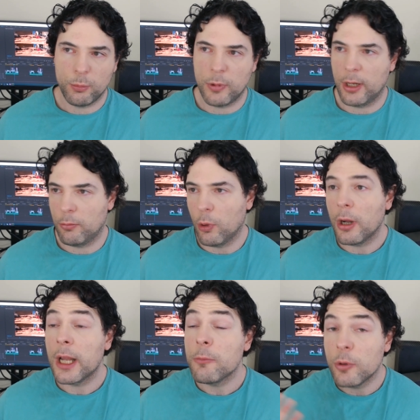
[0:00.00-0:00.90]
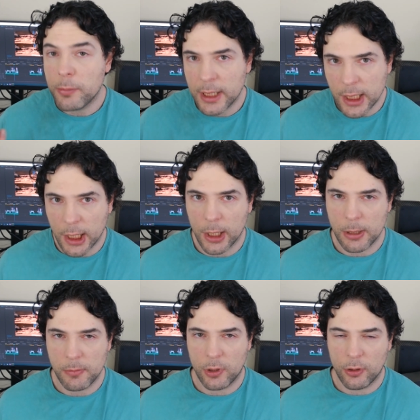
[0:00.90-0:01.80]
well, what will
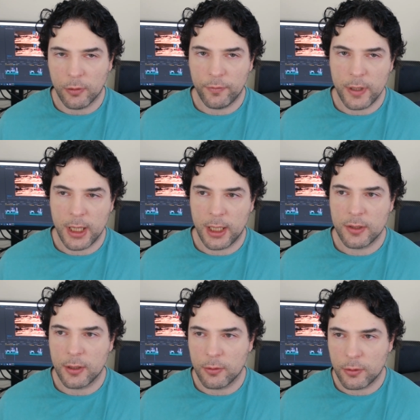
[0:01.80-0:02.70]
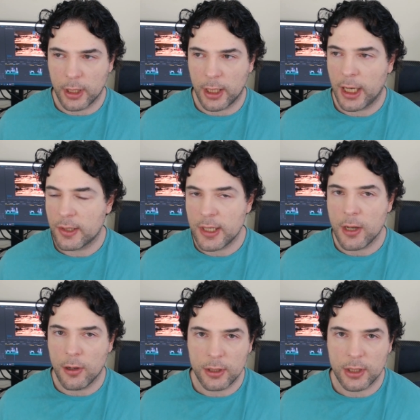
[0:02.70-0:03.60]
become of the Intel uh,
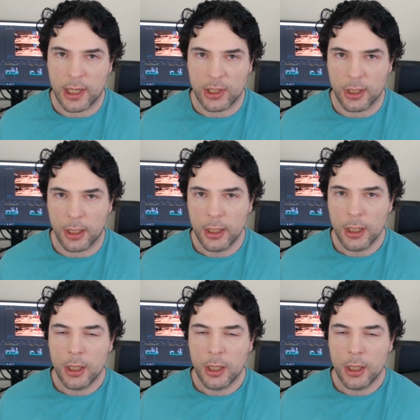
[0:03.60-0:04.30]
architecture